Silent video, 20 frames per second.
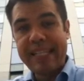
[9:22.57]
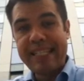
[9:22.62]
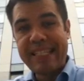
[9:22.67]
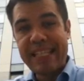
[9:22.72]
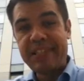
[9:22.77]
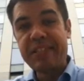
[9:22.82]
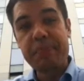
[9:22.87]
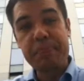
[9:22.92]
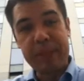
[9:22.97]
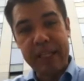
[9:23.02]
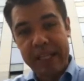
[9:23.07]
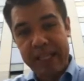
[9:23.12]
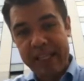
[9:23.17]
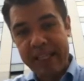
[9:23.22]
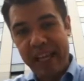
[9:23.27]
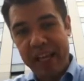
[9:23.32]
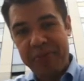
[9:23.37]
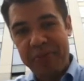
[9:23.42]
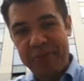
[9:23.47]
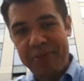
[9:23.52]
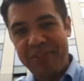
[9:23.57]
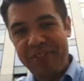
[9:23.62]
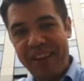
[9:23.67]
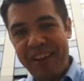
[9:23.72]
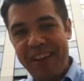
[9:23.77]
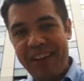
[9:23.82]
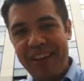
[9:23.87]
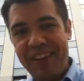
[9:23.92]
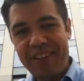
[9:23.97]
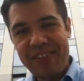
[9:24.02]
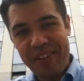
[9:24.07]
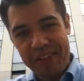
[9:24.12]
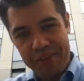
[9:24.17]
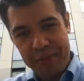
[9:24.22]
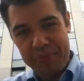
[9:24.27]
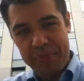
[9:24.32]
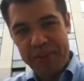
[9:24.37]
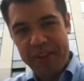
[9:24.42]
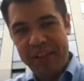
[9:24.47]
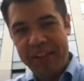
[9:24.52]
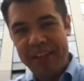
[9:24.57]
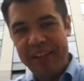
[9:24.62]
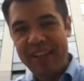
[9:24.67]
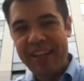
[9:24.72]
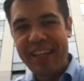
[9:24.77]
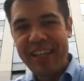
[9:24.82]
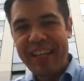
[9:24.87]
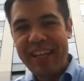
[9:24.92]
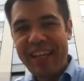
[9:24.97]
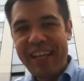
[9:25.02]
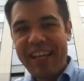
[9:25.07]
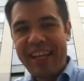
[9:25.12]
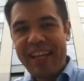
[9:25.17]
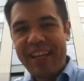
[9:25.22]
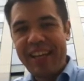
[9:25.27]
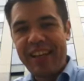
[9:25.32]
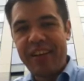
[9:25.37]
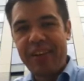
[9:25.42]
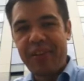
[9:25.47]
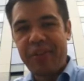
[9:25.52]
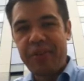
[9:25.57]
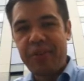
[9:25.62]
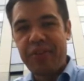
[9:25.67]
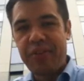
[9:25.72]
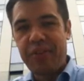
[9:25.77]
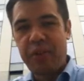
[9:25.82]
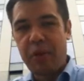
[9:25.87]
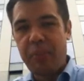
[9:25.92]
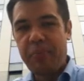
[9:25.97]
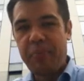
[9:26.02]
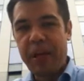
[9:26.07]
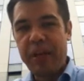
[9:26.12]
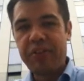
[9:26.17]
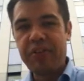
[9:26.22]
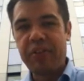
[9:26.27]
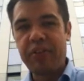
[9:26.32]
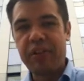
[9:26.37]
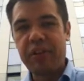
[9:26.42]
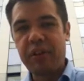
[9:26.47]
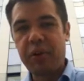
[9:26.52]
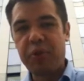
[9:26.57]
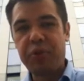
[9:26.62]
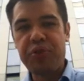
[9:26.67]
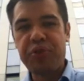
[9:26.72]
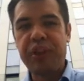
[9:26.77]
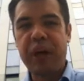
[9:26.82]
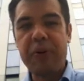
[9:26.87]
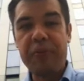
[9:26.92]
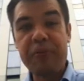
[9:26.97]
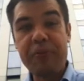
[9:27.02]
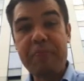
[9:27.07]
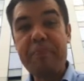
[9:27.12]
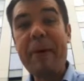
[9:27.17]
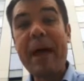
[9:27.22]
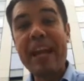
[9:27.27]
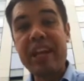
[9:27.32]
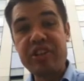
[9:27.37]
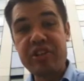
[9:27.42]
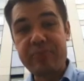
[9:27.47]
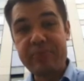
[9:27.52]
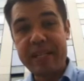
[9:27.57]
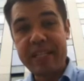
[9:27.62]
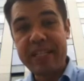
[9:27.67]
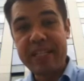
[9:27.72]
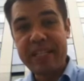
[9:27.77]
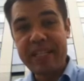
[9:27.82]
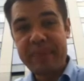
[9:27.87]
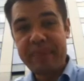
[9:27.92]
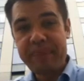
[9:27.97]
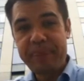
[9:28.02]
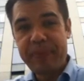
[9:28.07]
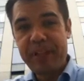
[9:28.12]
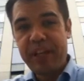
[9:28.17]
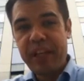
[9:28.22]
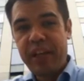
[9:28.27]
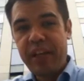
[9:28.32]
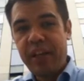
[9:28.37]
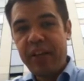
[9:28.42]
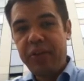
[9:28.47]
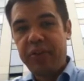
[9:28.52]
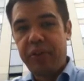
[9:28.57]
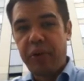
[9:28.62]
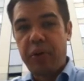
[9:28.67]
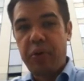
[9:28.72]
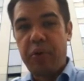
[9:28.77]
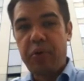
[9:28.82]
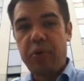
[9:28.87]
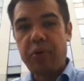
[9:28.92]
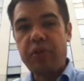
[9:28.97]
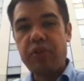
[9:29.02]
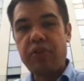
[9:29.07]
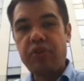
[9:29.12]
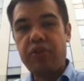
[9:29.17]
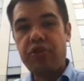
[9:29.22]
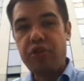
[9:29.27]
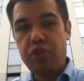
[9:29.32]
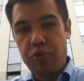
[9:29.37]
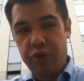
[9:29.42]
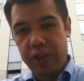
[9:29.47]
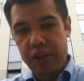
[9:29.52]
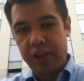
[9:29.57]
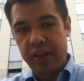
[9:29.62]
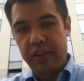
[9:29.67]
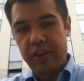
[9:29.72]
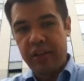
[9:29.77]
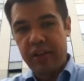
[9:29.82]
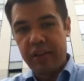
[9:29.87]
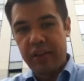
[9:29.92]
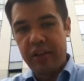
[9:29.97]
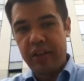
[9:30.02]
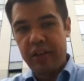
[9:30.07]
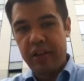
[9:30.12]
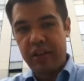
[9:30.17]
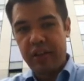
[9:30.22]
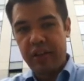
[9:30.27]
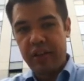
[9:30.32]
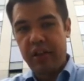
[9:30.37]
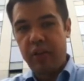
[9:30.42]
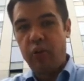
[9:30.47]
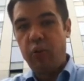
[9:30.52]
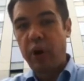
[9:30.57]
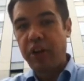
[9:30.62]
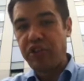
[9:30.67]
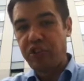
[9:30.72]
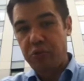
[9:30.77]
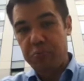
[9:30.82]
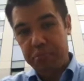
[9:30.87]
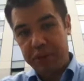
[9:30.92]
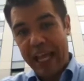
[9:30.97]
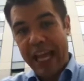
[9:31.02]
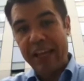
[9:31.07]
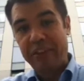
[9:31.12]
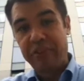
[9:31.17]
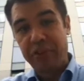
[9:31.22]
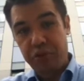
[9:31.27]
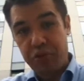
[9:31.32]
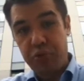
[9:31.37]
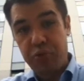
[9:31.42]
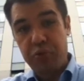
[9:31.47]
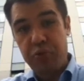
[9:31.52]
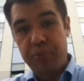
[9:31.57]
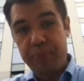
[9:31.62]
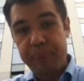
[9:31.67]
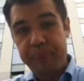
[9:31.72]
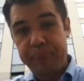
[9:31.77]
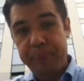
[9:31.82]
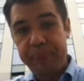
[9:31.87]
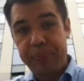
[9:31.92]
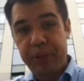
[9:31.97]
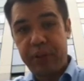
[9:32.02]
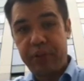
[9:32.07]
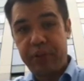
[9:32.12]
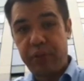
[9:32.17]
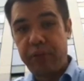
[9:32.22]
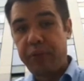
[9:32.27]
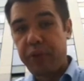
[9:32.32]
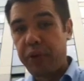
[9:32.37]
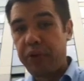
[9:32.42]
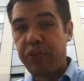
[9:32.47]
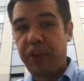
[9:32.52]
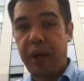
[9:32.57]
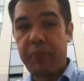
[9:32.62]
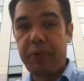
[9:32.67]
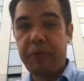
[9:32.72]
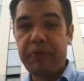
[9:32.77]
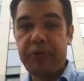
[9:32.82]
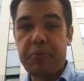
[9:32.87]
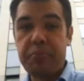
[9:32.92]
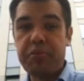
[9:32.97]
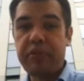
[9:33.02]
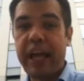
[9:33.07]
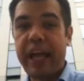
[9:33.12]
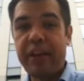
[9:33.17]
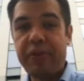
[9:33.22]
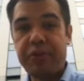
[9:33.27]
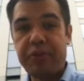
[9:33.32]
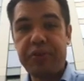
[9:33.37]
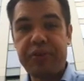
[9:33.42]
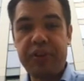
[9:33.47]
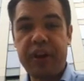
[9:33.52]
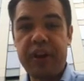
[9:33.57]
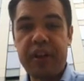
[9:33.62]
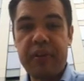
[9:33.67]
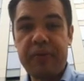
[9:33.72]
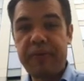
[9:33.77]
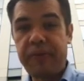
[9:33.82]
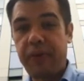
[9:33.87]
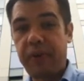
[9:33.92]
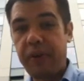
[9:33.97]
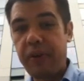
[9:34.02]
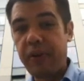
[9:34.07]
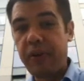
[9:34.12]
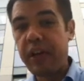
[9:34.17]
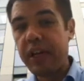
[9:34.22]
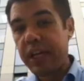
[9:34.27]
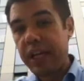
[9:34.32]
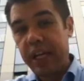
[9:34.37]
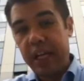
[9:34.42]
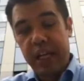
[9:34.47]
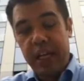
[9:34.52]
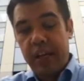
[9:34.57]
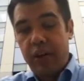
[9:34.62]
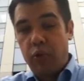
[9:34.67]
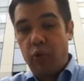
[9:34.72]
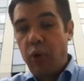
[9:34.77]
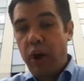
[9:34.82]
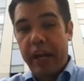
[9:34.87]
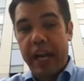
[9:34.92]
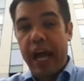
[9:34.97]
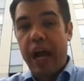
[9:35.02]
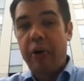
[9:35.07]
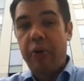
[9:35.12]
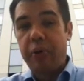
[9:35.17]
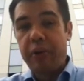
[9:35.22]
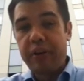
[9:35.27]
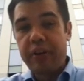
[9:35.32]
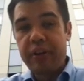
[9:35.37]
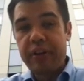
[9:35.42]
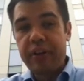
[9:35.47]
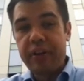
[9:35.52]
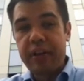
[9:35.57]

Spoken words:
discipline, as we say. Discipline is basically your self-management. So doing what you plan to do. So for example, if you plan to study for 1 hour,